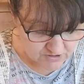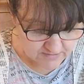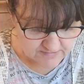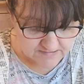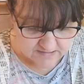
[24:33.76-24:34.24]
I
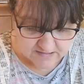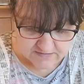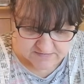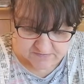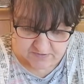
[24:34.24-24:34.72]
did
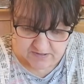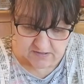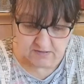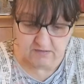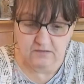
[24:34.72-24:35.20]
last week,
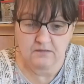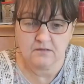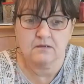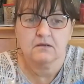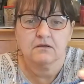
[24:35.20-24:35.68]

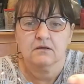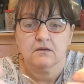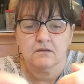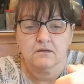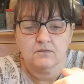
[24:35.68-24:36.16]

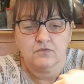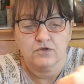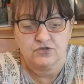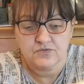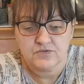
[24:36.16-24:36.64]

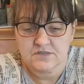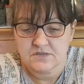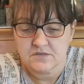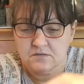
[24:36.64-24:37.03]
which was